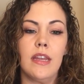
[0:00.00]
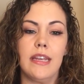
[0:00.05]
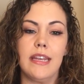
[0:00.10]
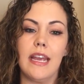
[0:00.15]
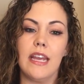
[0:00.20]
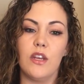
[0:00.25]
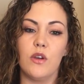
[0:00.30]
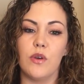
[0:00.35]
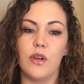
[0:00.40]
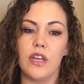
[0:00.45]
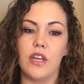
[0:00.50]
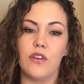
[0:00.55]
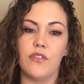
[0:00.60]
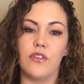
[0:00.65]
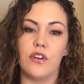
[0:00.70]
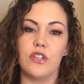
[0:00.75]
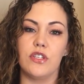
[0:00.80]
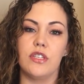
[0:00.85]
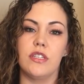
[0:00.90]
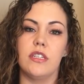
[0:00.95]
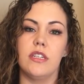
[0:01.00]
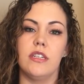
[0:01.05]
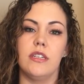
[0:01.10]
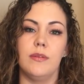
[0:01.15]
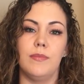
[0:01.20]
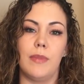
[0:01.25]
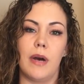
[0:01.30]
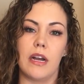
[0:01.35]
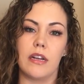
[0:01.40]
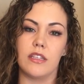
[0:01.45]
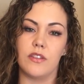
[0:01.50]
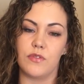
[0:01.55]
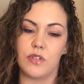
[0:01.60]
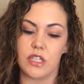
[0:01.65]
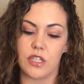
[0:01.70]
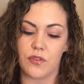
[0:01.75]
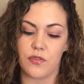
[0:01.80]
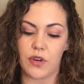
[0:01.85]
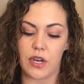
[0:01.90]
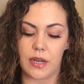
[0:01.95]
yeah, you'll get your first box
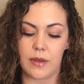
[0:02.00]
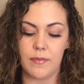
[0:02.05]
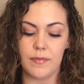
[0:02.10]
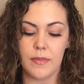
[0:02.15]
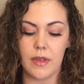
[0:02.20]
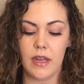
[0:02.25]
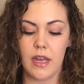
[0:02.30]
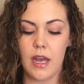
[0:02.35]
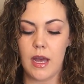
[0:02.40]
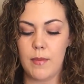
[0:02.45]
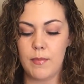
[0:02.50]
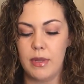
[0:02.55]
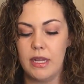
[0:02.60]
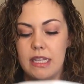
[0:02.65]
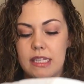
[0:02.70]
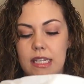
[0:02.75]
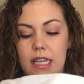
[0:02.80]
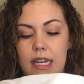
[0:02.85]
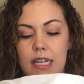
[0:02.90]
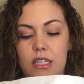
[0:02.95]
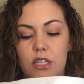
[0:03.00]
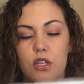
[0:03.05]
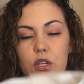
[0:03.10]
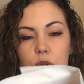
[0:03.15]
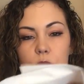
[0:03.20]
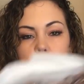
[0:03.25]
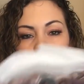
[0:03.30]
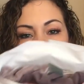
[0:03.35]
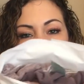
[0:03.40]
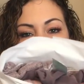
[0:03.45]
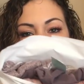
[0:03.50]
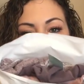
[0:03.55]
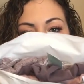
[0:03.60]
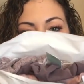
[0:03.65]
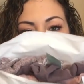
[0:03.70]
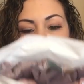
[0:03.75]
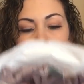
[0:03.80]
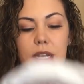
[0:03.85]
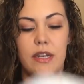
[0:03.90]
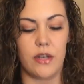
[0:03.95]
risk free. But let's get into
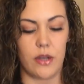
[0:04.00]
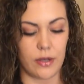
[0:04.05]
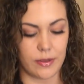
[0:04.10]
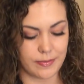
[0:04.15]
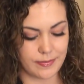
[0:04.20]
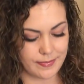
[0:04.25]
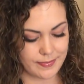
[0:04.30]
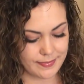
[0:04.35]
this bundle.